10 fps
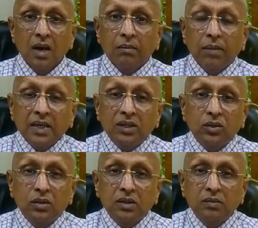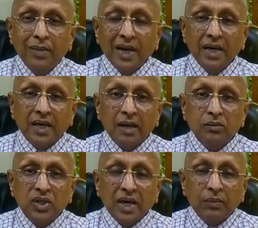But many
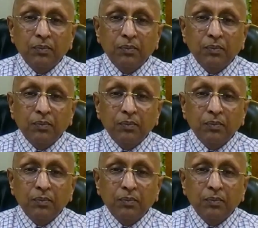times that